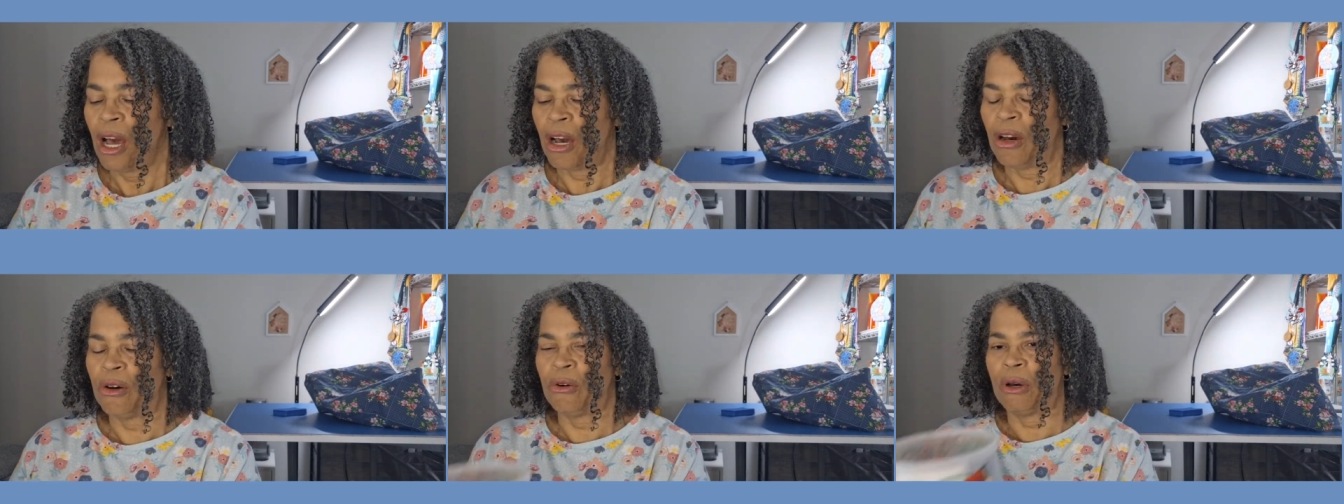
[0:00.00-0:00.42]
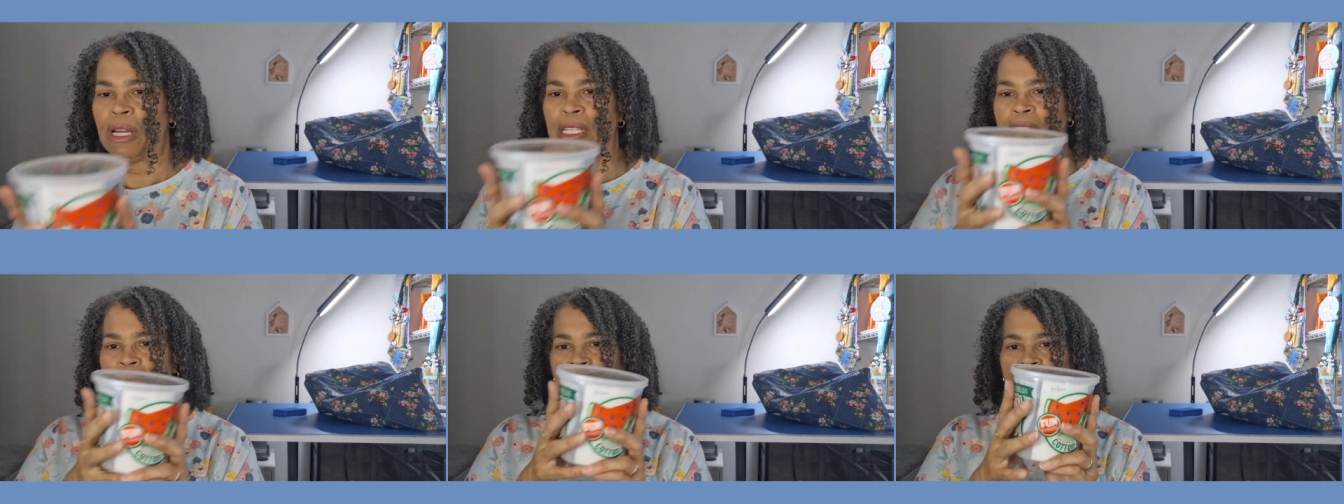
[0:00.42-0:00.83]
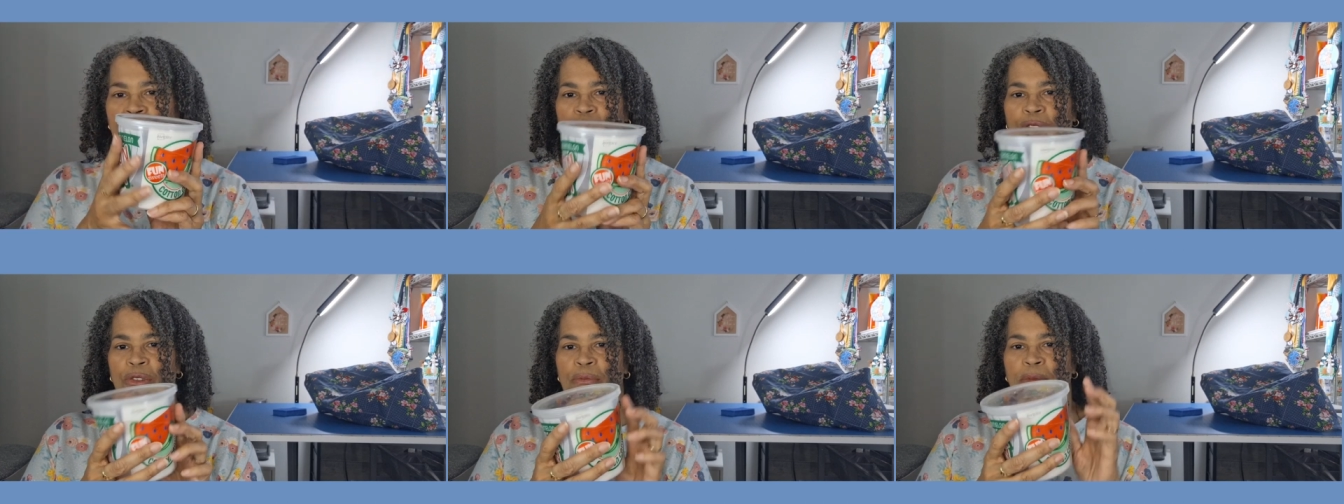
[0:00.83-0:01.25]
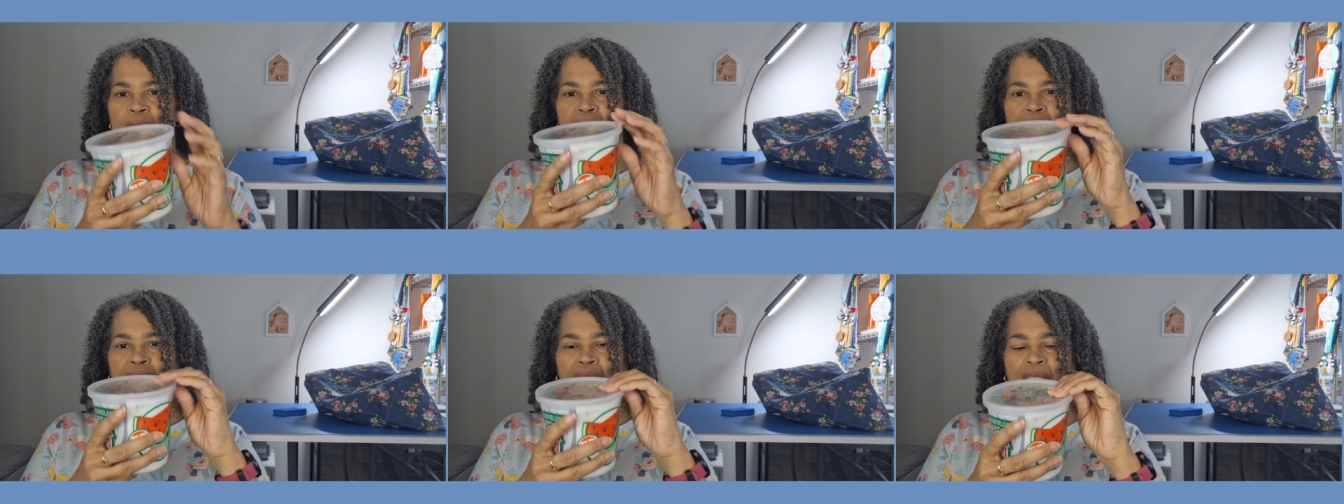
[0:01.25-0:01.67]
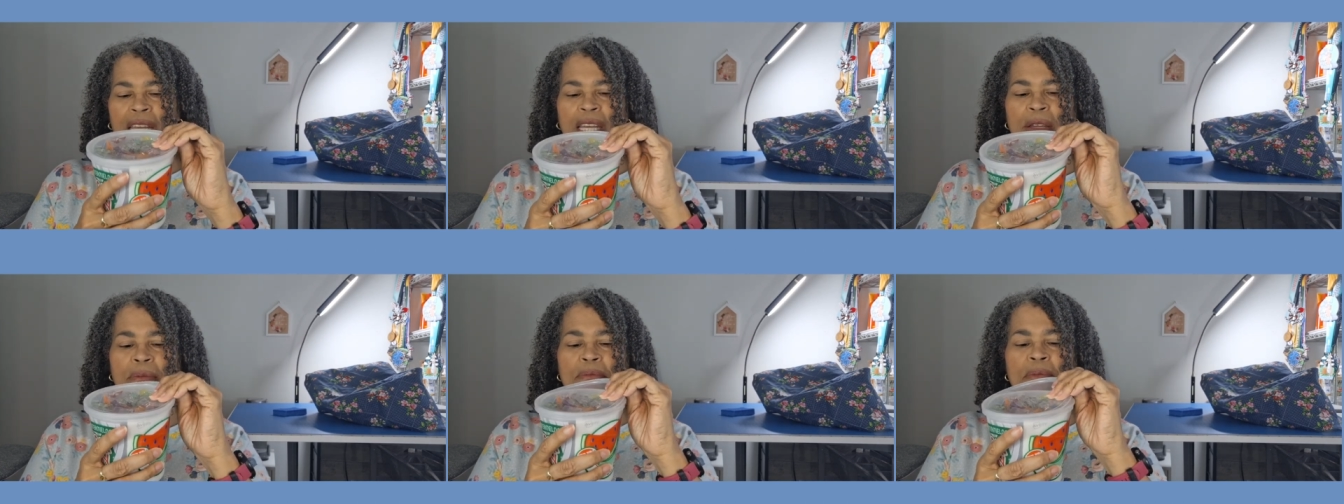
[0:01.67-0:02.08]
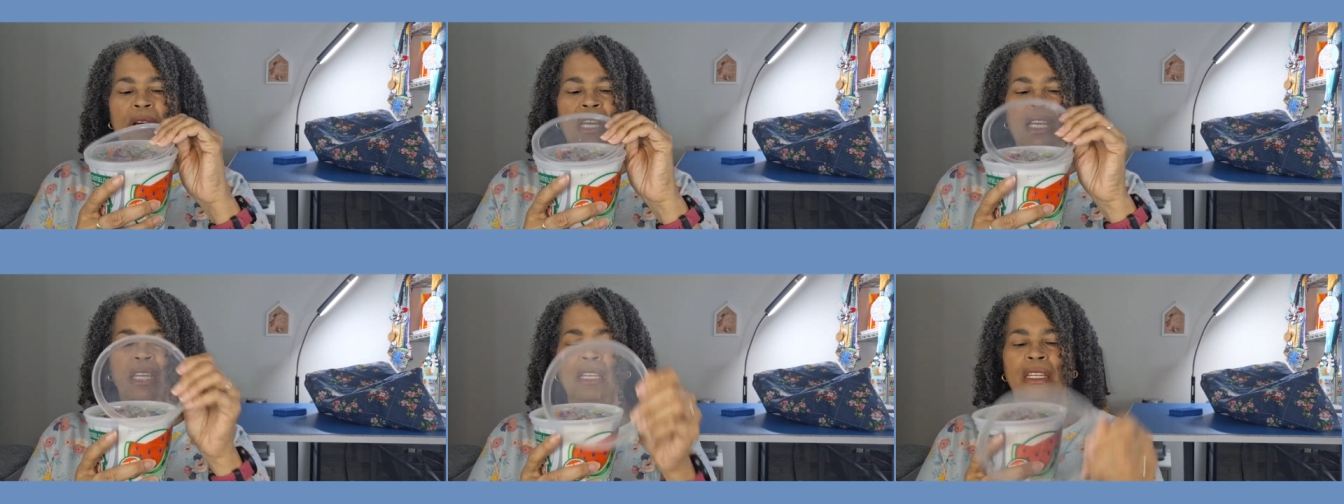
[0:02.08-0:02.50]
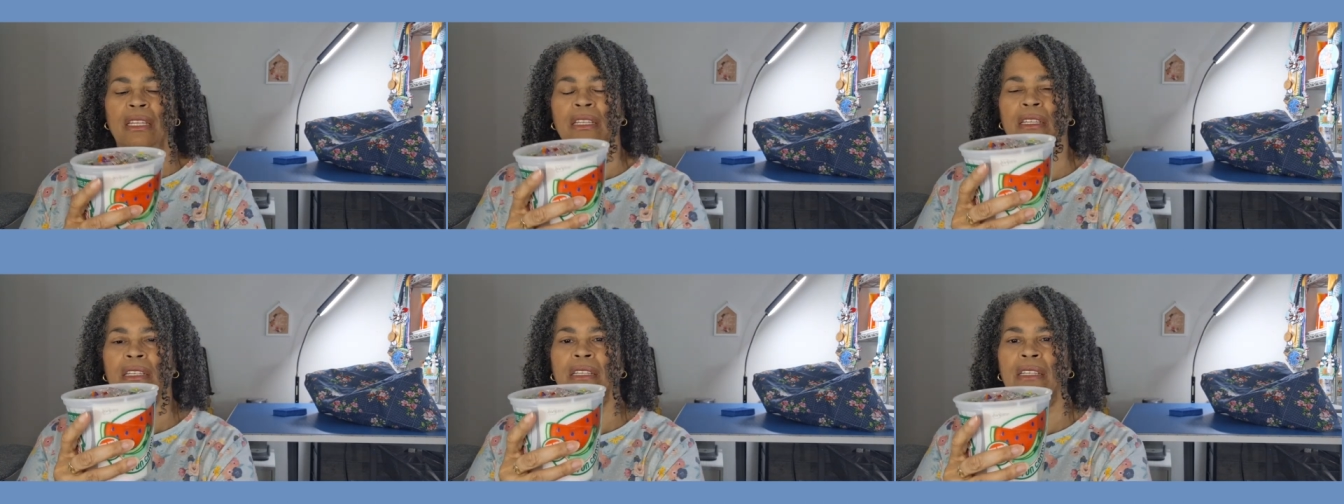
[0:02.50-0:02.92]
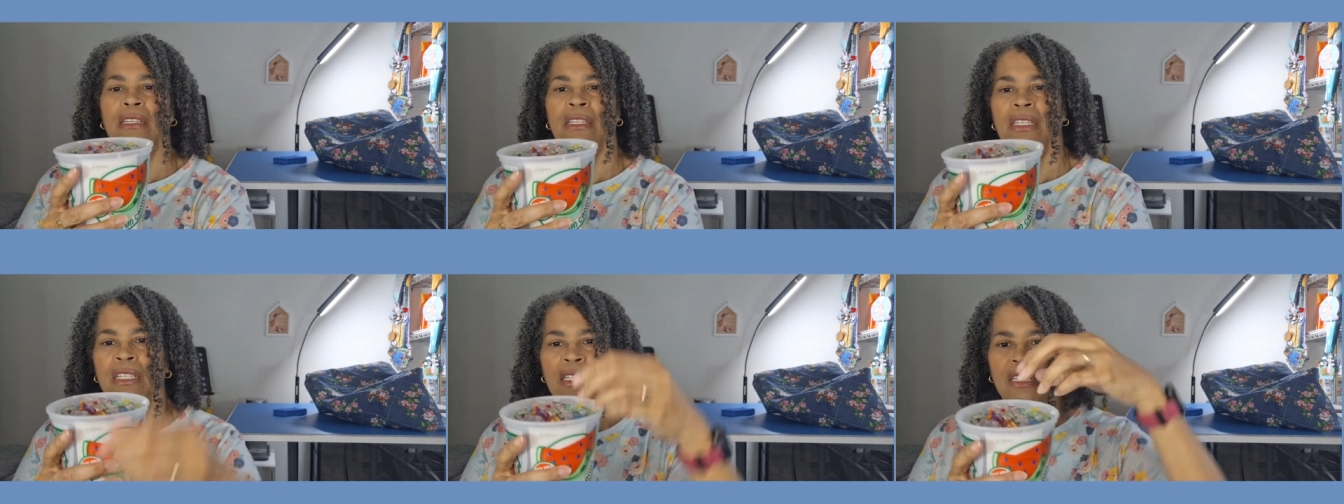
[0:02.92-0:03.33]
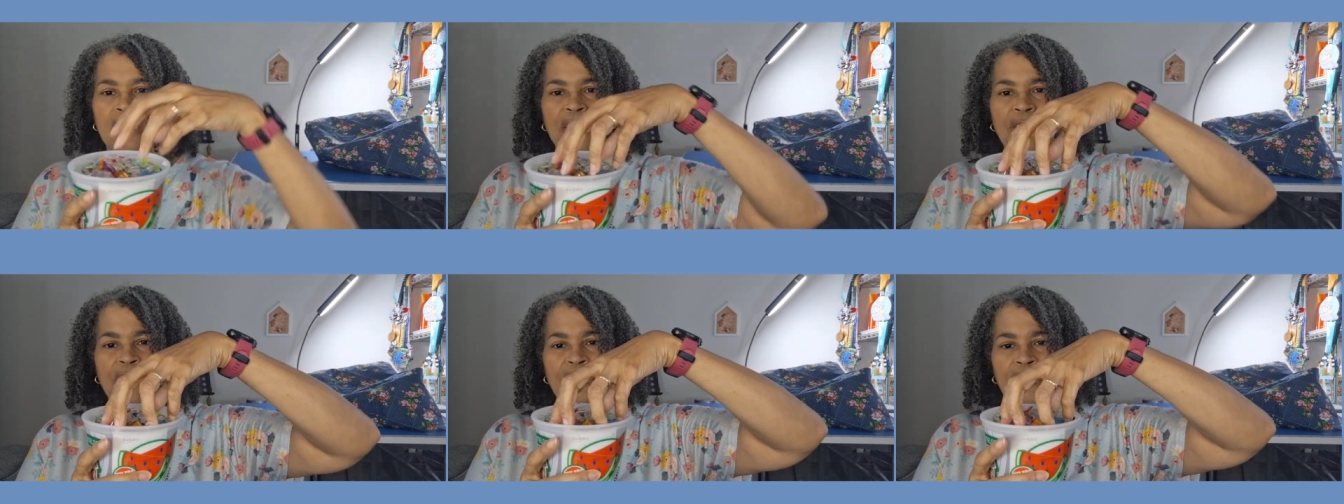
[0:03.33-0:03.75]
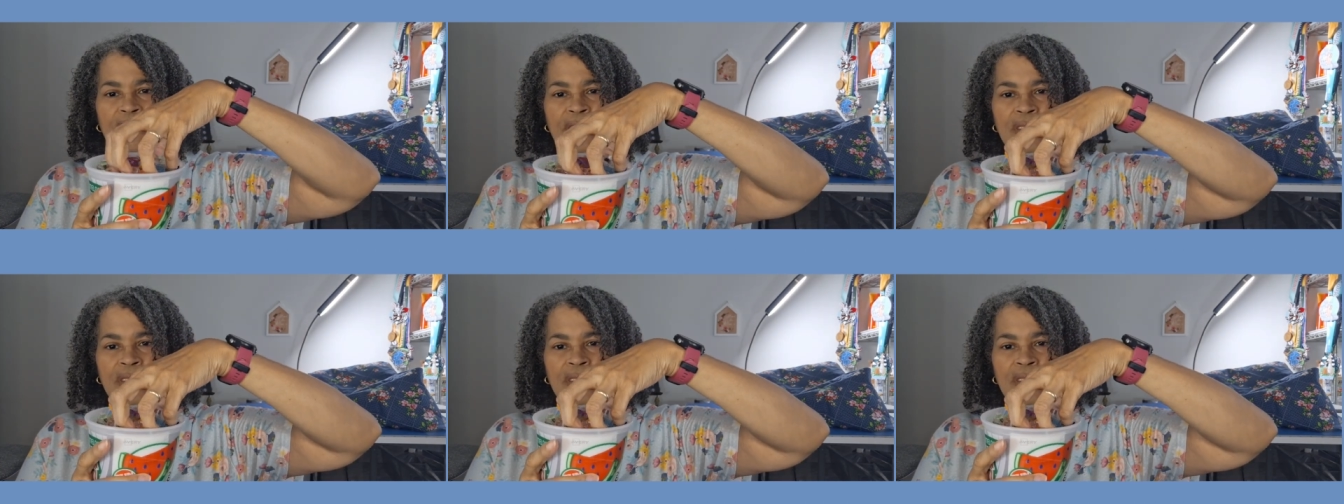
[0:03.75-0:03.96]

Oh, I did use my I keep my little